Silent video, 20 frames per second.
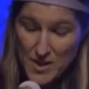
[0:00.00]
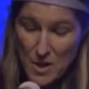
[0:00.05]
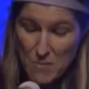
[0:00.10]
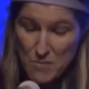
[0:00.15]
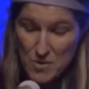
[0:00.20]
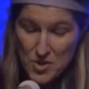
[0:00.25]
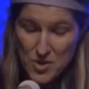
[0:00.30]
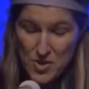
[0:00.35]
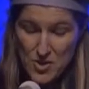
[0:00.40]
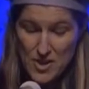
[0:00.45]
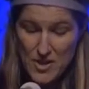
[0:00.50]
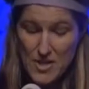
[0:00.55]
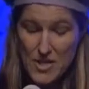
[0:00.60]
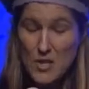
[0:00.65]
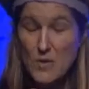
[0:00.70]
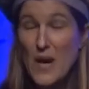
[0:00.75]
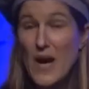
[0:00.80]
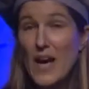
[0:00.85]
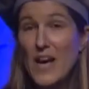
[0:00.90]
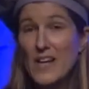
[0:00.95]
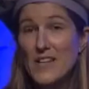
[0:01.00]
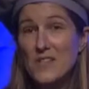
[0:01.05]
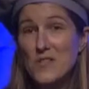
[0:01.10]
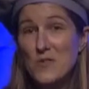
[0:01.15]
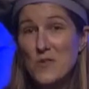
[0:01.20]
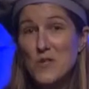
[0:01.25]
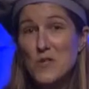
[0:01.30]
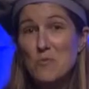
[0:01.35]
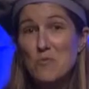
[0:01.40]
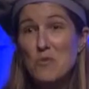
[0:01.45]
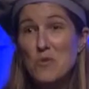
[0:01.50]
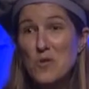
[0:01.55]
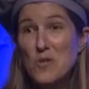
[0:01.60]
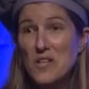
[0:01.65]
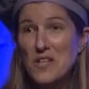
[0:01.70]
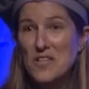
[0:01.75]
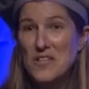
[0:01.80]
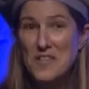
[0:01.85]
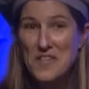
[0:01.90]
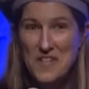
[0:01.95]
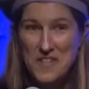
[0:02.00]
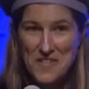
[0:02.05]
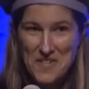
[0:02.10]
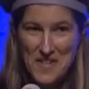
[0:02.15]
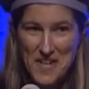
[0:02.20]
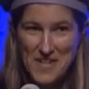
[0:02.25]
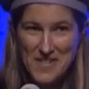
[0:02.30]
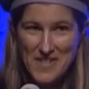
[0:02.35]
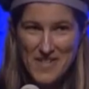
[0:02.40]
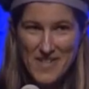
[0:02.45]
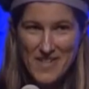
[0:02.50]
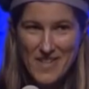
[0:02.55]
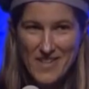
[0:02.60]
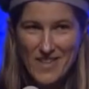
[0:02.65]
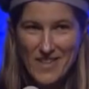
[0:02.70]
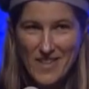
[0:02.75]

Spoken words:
opportunity you had to explore your curiosity.